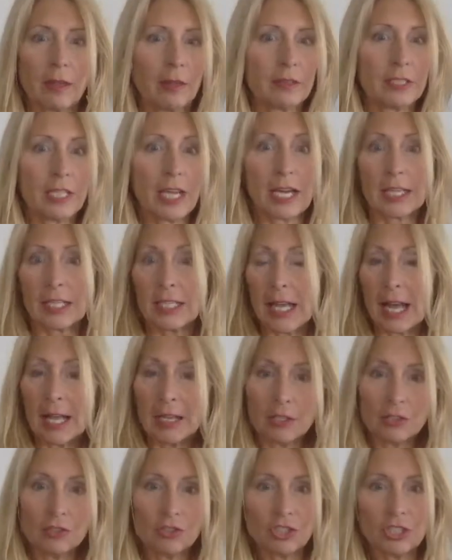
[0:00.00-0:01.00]

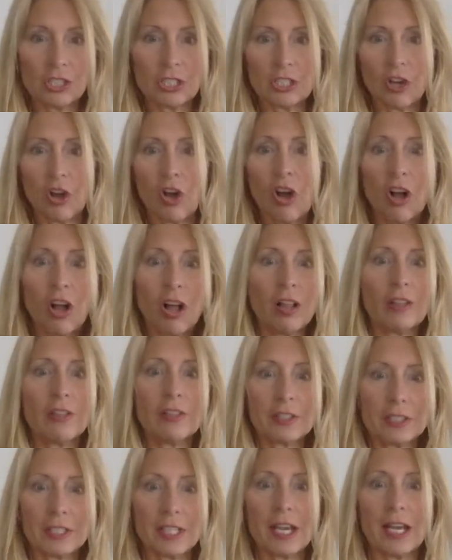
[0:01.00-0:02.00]
technology all the
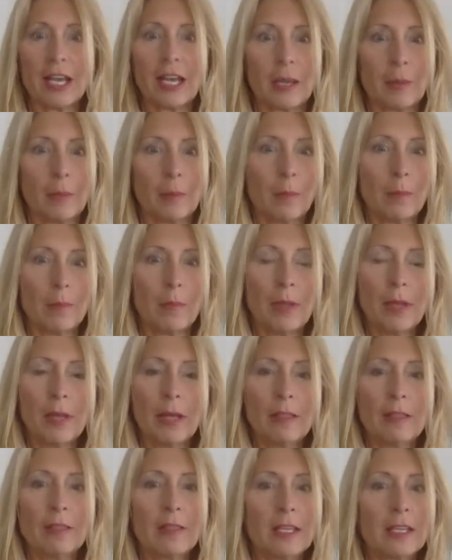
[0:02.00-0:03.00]
time.
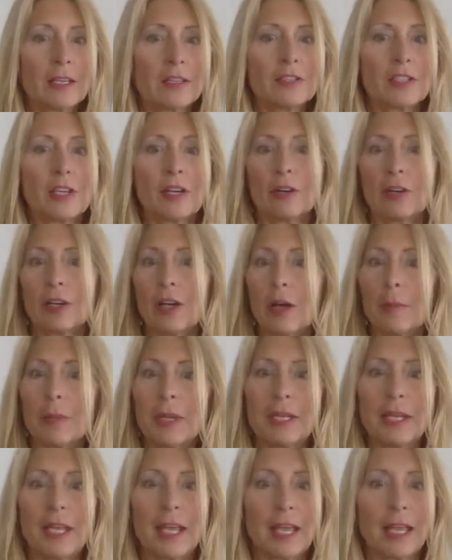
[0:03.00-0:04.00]
Things are
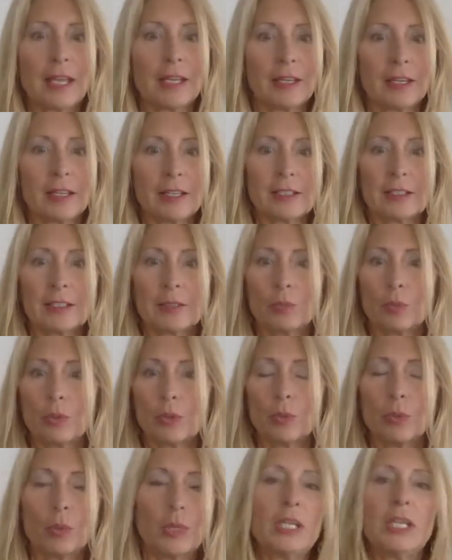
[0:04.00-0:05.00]
coming at us
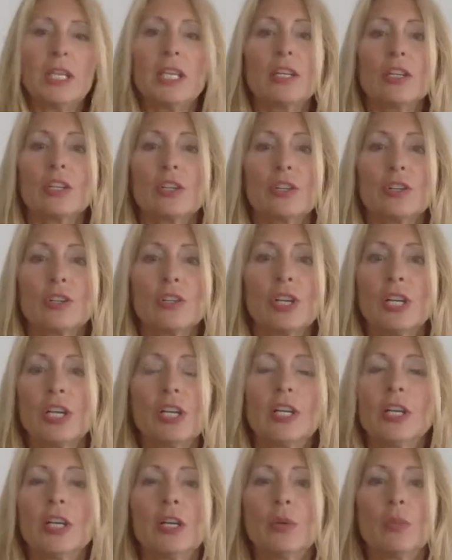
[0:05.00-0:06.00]
where we hear
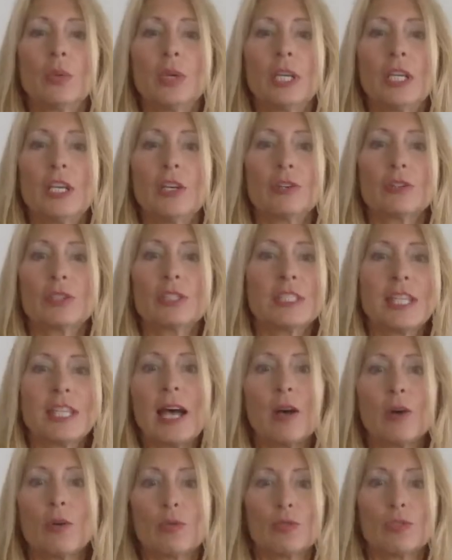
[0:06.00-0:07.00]

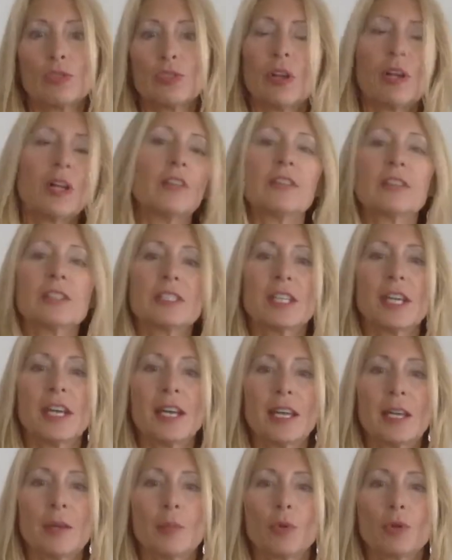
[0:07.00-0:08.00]
sounds all the
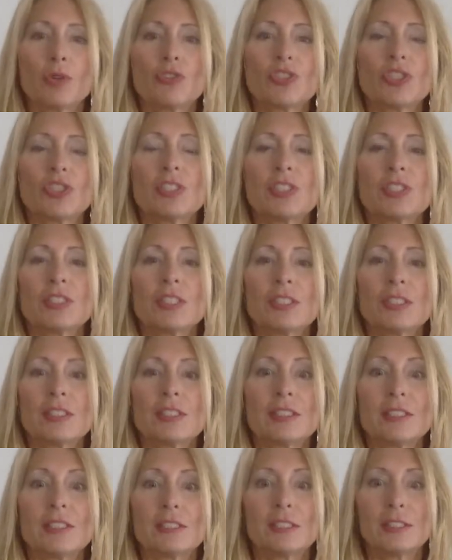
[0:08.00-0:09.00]
time. We're just
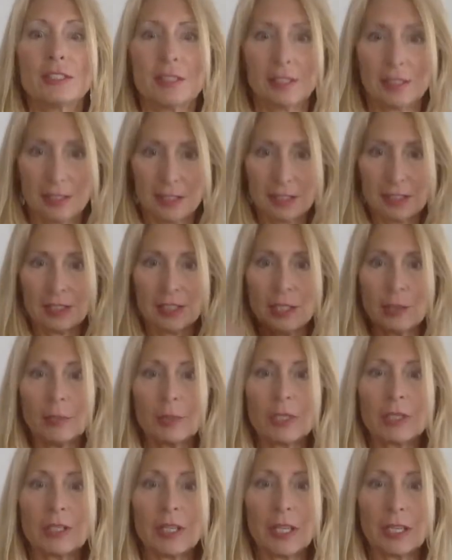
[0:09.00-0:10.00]

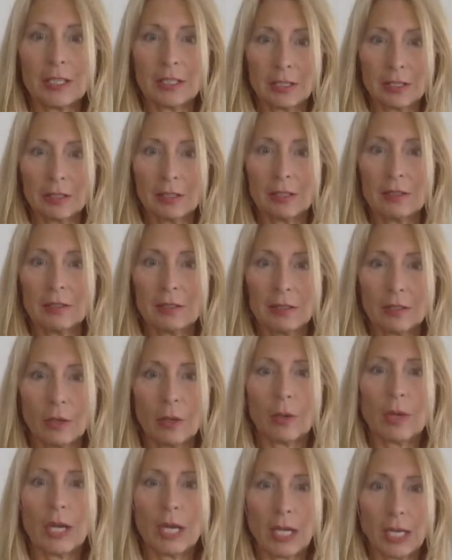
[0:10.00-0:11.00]
stimulated.
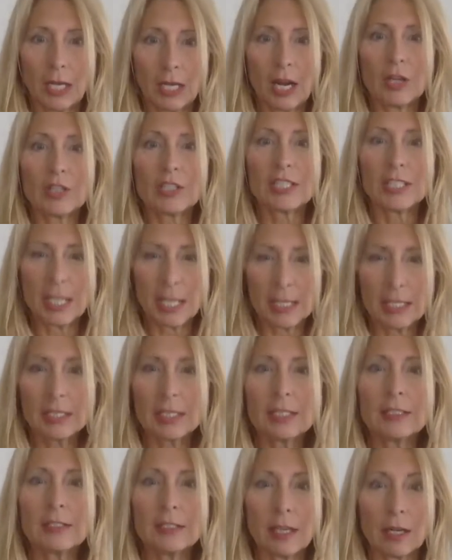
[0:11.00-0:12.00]
Okay, our
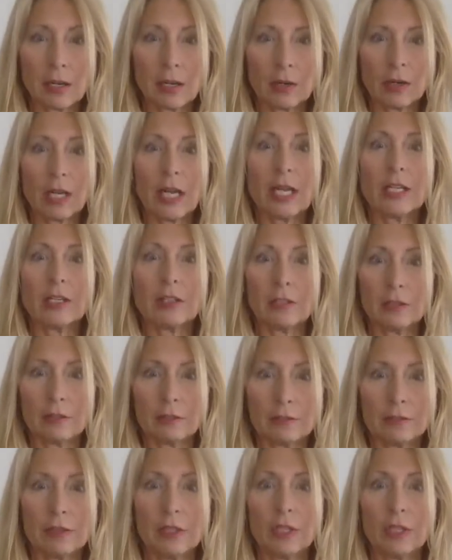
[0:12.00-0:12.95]
senses are kind of